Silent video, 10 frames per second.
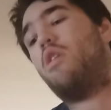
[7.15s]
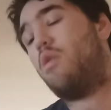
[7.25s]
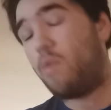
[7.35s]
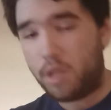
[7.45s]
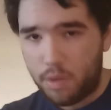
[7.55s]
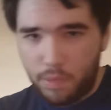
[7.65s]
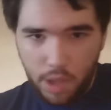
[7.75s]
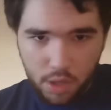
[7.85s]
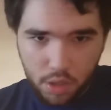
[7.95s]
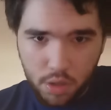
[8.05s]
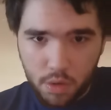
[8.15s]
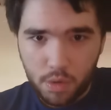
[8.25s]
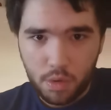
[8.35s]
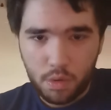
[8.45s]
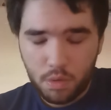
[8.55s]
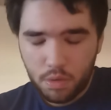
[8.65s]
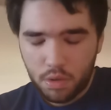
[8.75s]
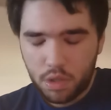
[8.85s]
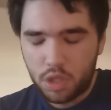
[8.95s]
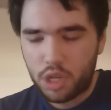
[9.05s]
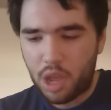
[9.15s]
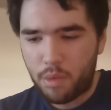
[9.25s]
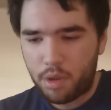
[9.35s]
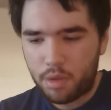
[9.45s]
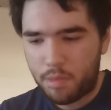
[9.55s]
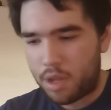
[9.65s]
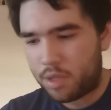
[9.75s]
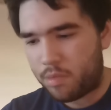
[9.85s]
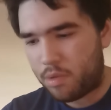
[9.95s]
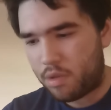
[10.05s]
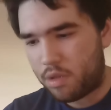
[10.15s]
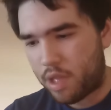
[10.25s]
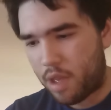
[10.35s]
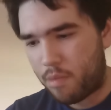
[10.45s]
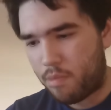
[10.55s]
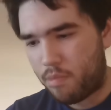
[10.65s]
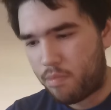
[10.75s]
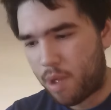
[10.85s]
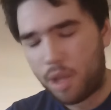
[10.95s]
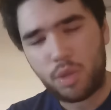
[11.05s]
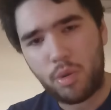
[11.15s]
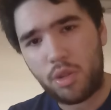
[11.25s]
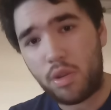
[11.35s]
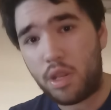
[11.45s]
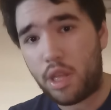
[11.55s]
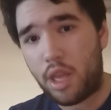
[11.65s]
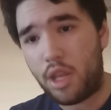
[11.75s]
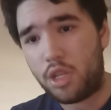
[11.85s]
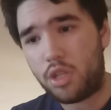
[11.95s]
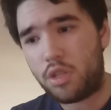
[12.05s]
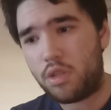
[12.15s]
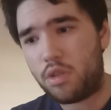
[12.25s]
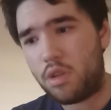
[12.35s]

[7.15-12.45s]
recipes to Chadwick Boseman that passed away to the age